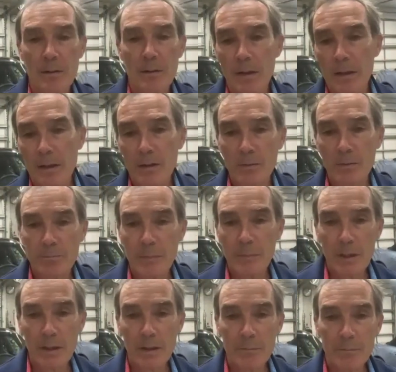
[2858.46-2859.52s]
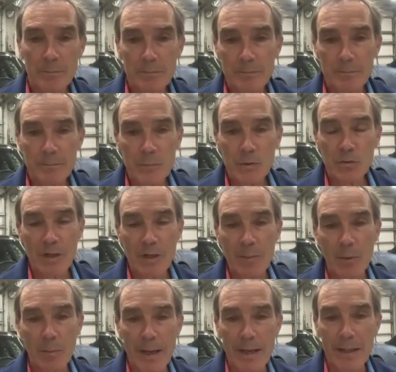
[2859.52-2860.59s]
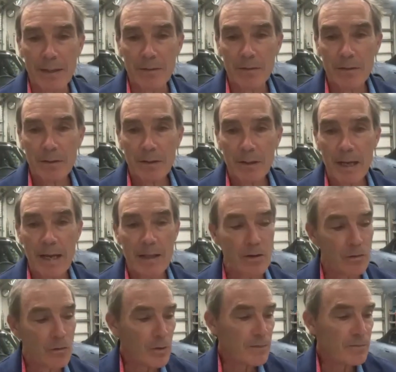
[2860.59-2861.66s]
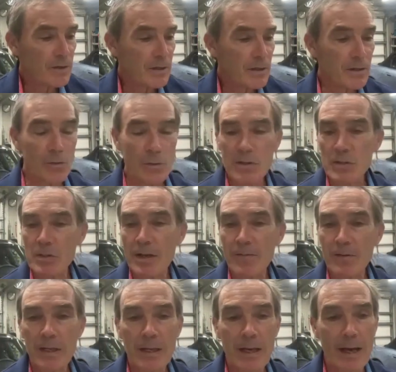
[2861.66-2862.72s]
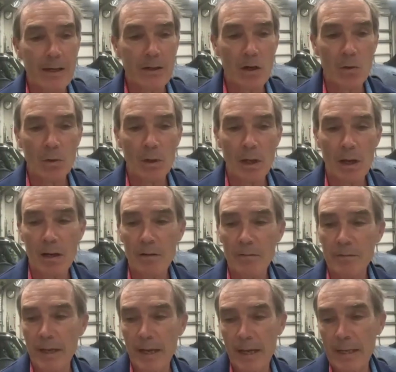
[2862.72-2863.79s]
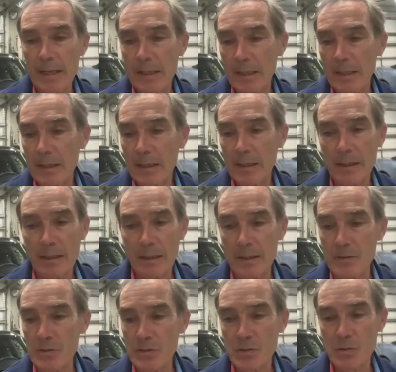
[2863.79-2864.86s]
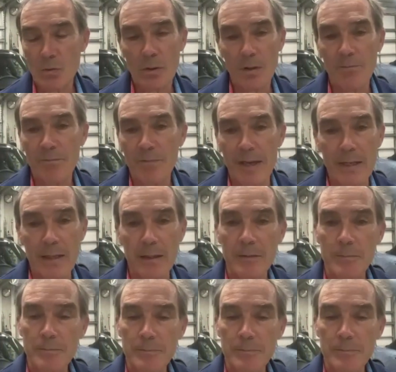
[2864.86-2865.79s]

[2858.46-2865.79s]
stablemate, and the 350, 370 got no love, and it just sort of faded.